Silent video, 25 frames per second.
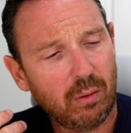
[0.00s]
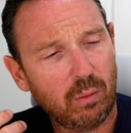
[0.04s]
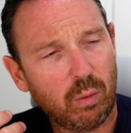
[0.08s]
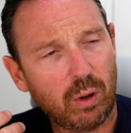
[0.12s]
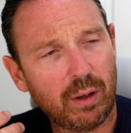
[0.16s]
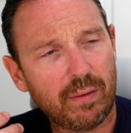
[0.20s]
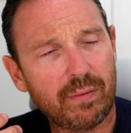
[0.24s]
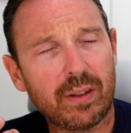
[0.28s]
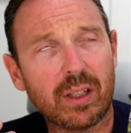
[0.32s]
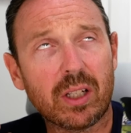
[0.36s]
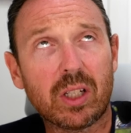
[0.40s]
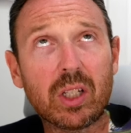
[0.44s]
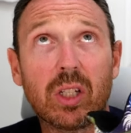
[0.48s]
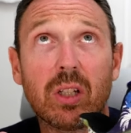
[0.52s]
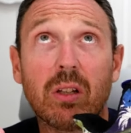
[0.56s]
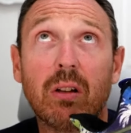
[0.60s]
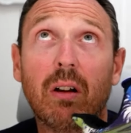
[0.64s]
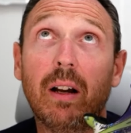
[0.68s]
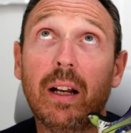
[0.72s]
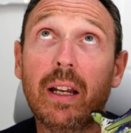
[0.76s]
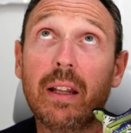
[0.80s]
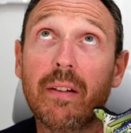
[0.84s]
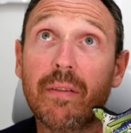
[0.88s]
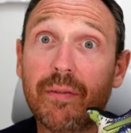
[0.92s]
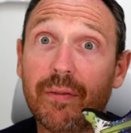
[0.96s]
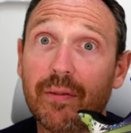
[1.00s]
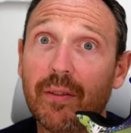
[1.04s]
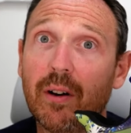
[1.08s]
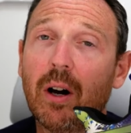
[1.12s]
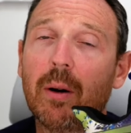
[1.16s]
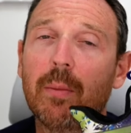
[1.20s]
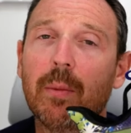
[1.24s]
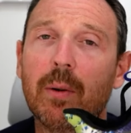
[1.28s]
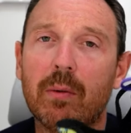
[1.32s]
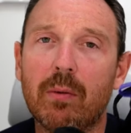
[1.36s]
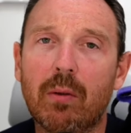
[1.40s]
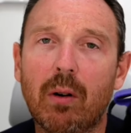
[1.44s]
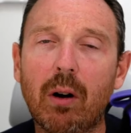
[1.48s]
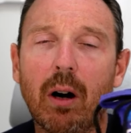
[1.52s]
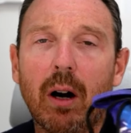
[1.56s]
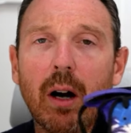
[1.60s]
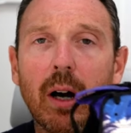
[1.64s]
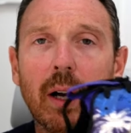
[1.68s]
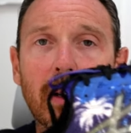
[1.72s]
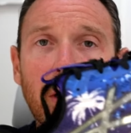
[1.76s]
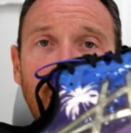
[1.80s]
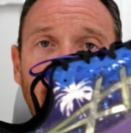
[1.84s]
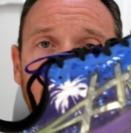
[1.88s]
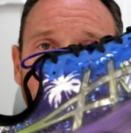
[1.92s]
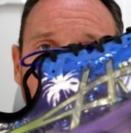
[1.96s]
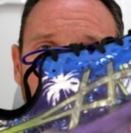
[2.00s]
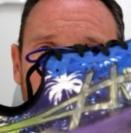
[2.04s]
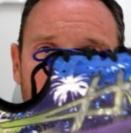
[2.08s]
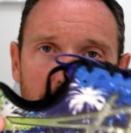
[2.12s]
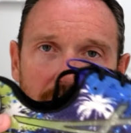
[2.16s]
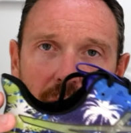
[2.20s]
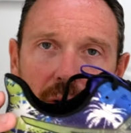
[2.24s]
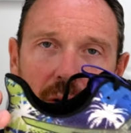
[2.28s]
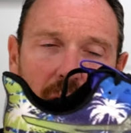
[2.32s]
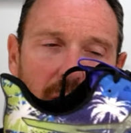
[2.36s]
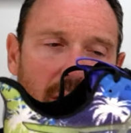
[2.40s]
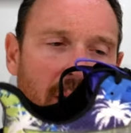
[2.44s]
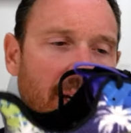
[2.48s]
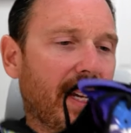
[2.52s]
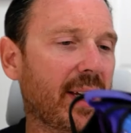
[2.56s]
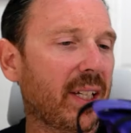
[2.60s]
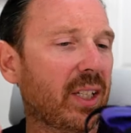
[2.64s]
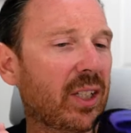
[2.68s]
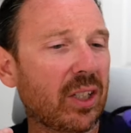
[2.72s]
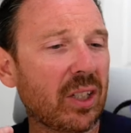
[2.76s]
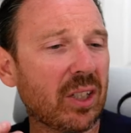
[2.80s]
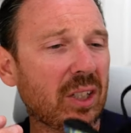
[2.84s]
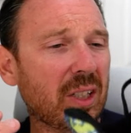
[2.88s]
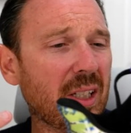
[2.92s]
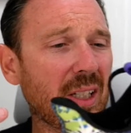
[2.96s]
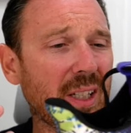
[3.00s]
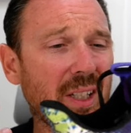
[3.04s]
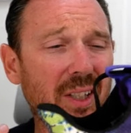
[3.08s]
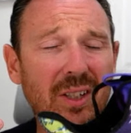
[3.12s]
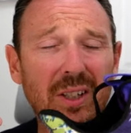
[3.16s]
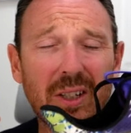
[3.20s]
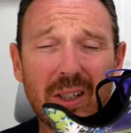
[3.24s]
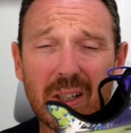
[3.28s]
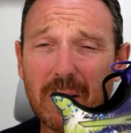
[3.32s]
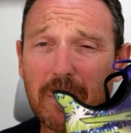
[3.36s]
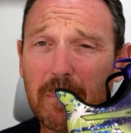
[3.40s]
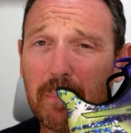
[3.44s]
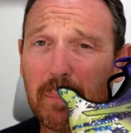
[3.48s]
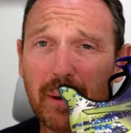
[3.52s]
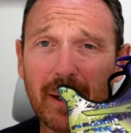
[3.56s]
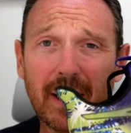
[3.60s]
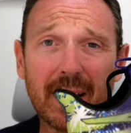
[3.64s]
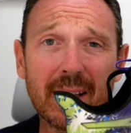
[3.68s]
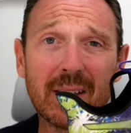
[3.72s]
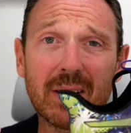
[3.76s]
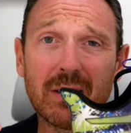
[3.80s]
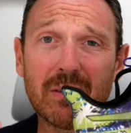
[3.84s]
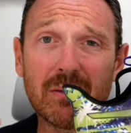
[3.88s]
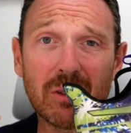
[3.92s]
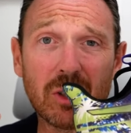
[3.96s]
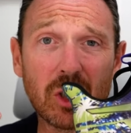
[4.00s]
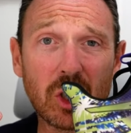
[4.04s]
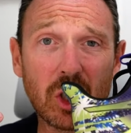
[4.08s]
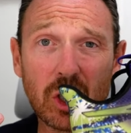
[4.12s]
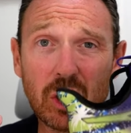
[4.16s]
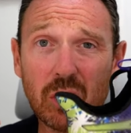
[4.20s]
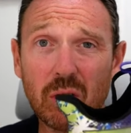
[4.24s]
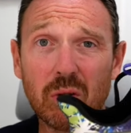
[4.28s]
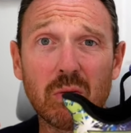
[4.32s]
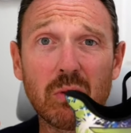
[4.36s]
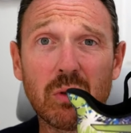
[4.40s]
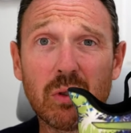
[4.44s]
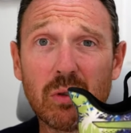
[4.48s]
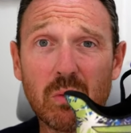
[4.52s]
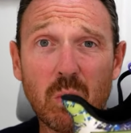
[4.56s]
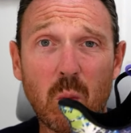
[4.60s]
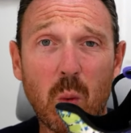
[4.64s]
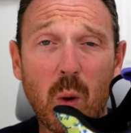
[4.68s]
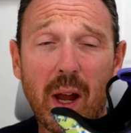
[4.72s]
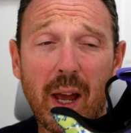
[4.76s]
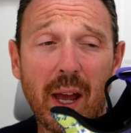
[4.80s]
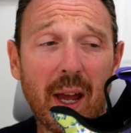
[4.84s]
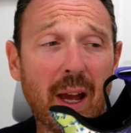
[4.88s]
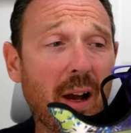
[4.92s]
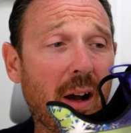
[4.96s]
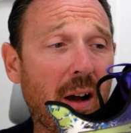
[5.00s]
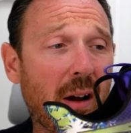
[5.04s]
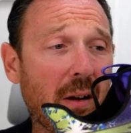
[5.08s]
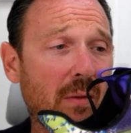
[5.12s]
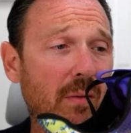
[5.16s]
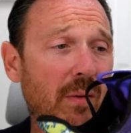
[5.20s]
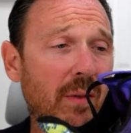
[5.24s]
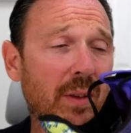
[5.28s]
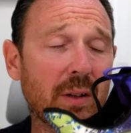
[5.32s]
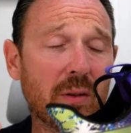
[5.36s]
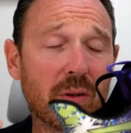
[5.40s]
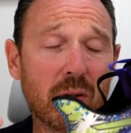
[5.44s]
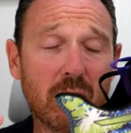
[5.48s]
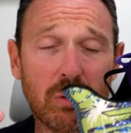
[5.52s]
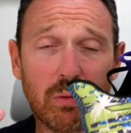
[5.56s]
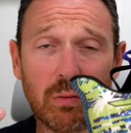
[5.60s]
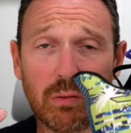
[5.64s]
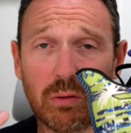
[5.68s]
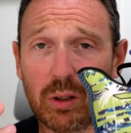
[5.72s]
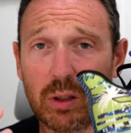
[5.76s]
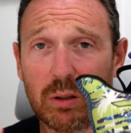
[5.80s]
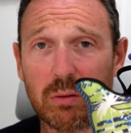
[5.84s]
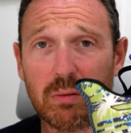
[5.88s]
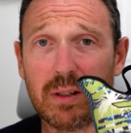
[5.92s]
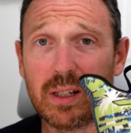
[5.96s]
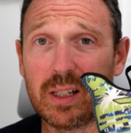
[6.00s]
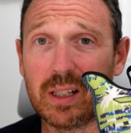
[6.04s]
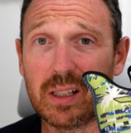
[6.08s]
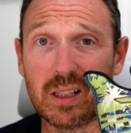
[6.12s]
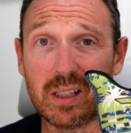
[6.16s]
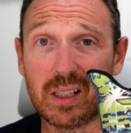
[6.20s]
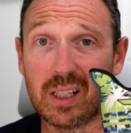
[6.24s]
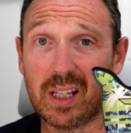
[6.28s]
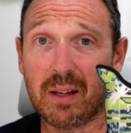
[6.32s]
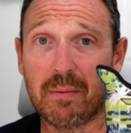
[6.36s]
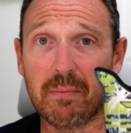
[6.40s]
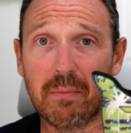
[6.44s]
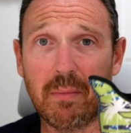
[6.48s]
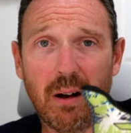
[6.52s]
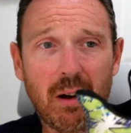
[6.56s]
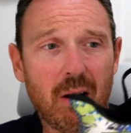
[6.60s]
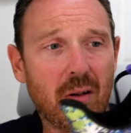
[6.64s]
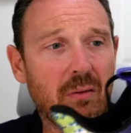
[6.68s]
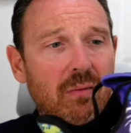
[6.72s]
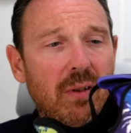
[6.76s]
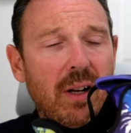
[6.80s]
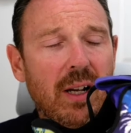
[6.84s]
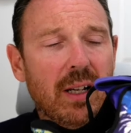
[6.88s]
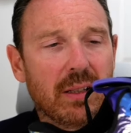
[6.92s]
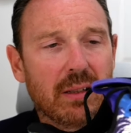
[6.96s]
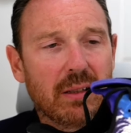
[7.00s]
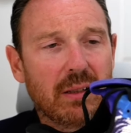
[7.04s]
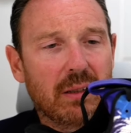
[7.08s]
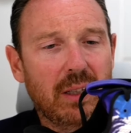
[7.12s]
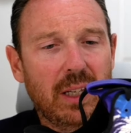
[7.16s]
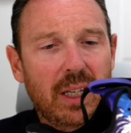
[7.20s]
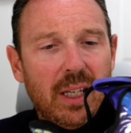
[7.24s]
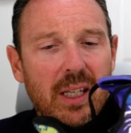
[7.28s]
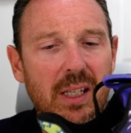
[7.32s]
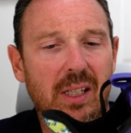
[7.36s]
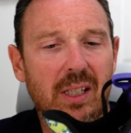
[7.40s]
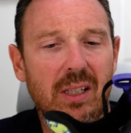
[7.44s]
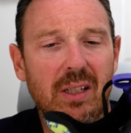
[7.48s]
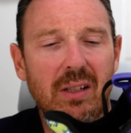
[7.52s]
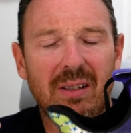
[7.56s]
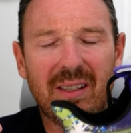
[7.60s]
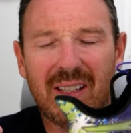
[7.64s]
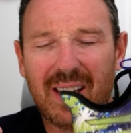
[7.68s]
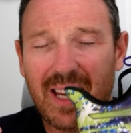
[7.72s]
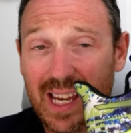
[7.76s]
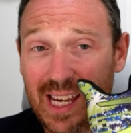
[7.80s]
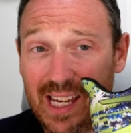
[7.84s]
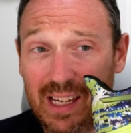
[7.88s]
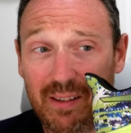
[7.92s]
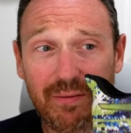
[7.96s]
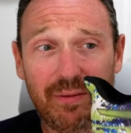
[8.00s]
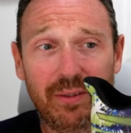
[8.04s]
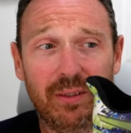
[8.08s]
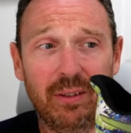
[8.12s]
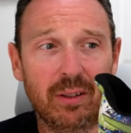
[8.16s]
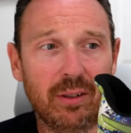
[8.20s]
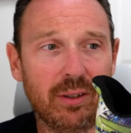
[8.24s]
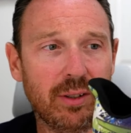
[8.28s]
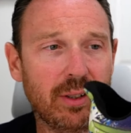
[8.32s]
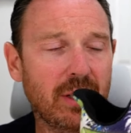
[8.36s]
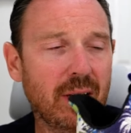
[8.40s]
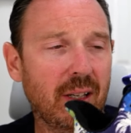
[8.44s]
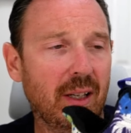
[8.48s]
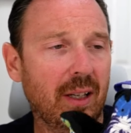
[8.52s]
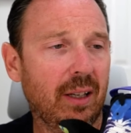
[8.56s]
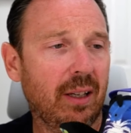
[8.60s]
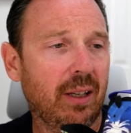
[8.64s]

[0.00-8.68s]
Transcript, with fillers: with the slightly firmer ride and rocker, it's just it's just a pleasant shoe to wear over those sort of three to ten mile runs. It's just effortless.